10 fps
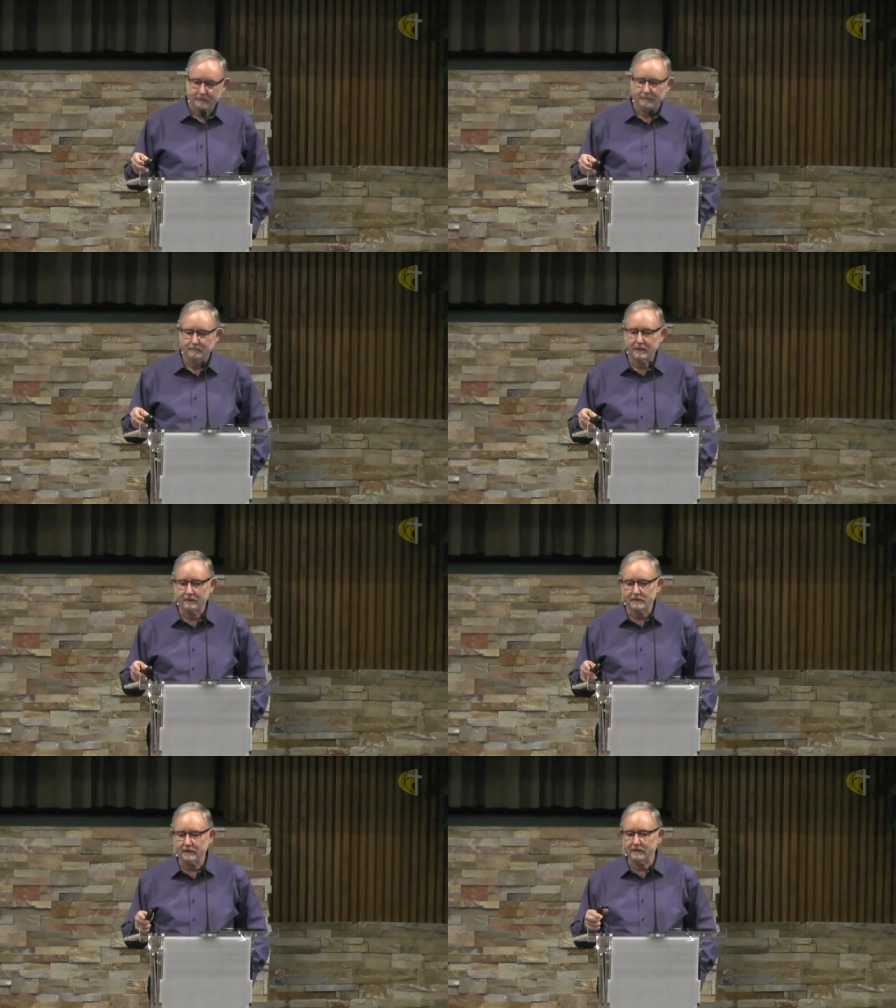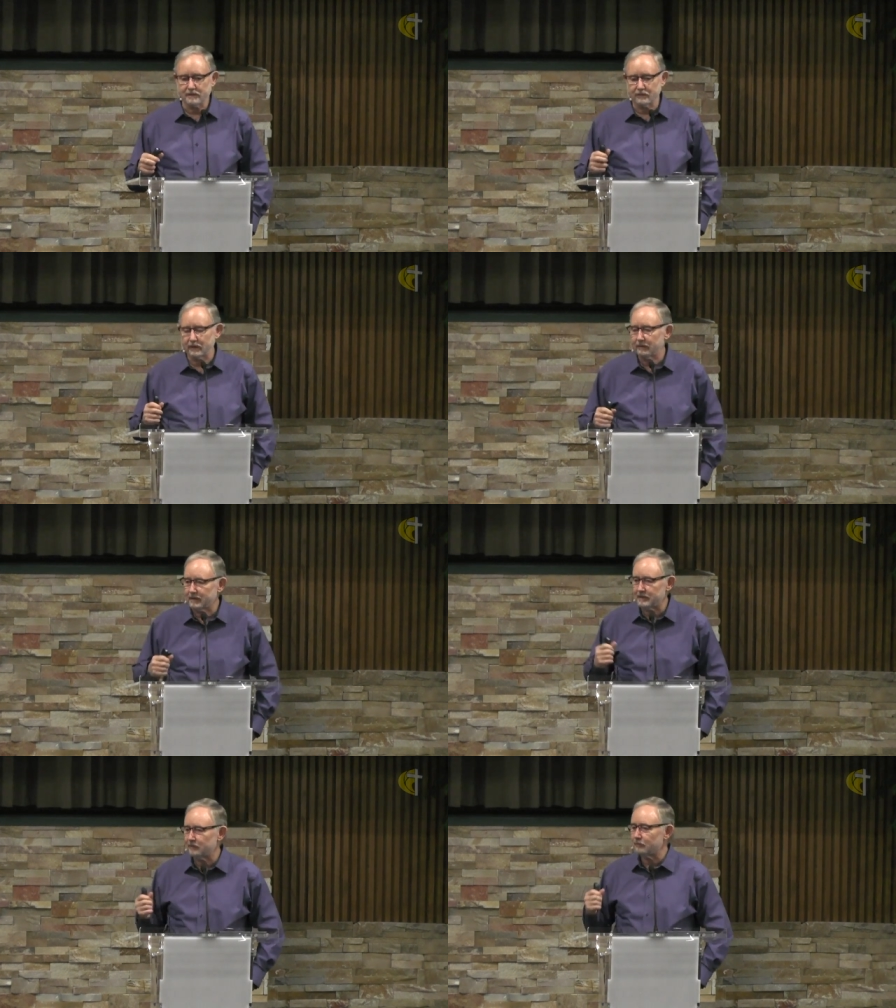Because it is very
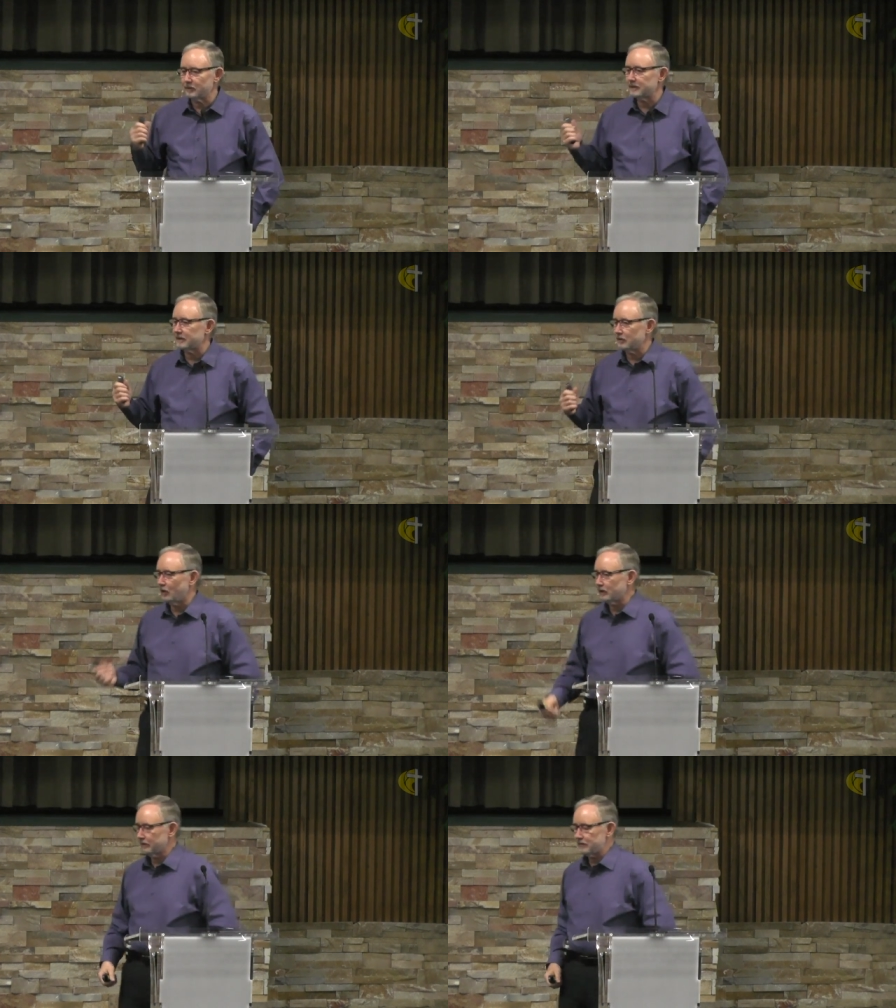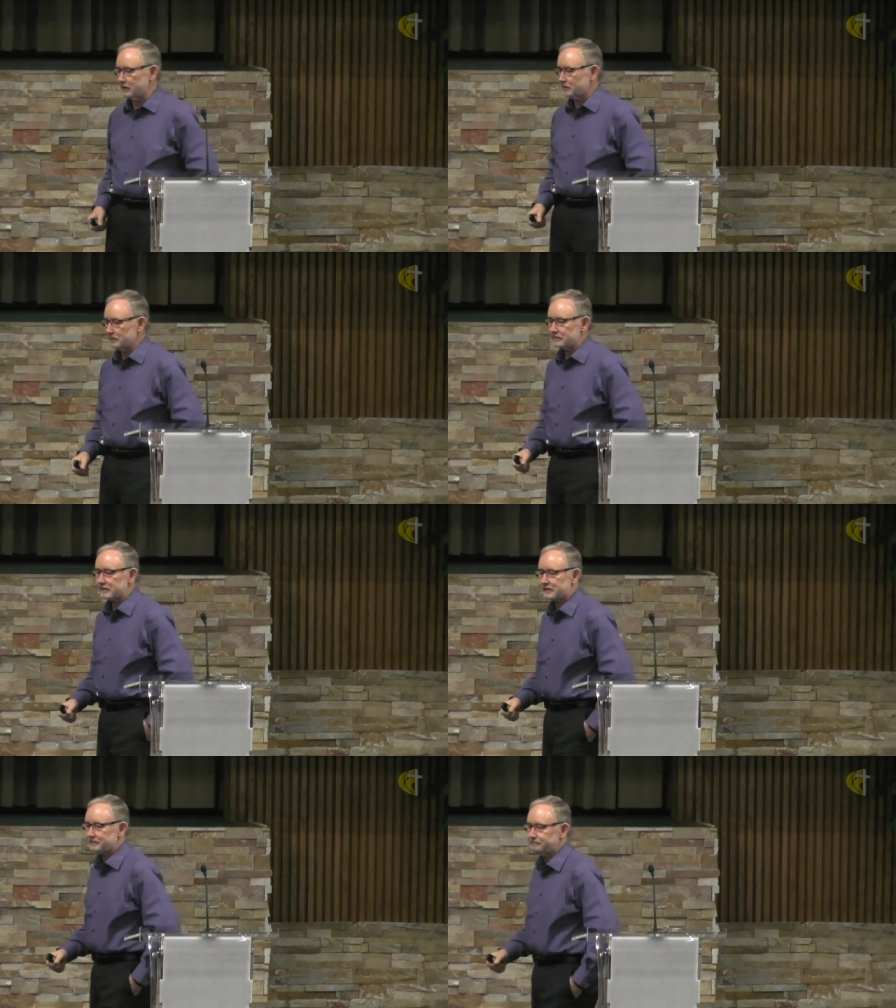different than all of
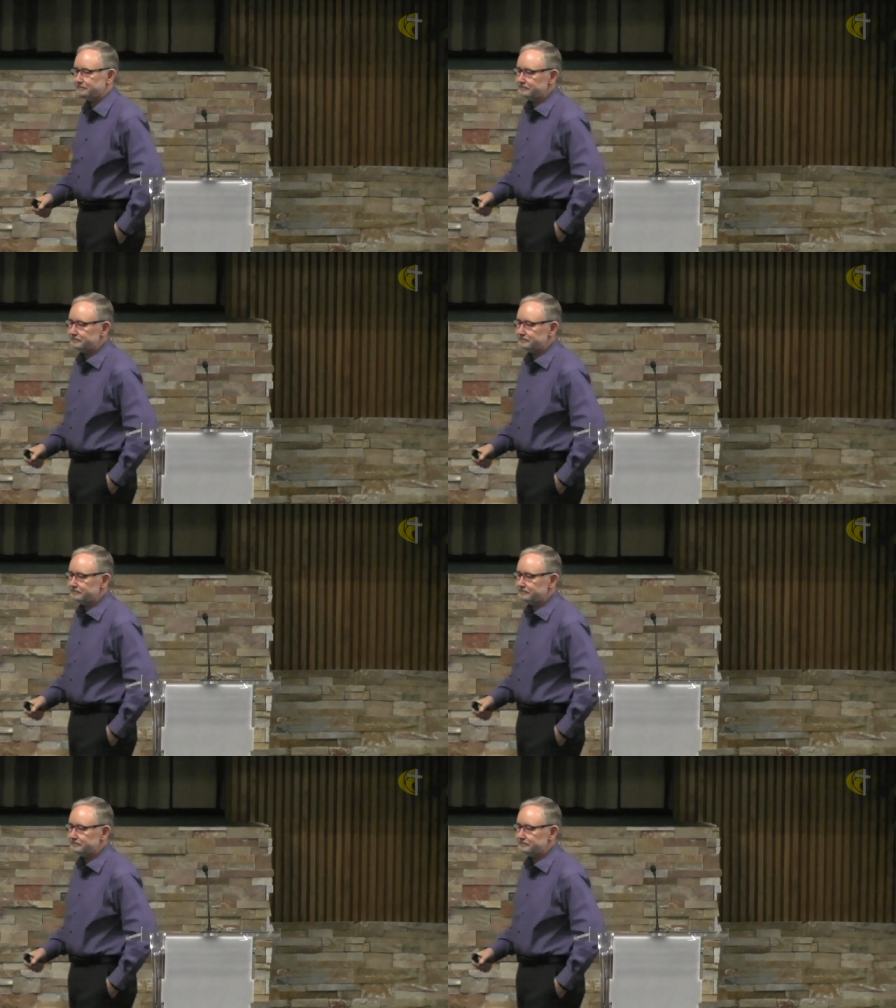those.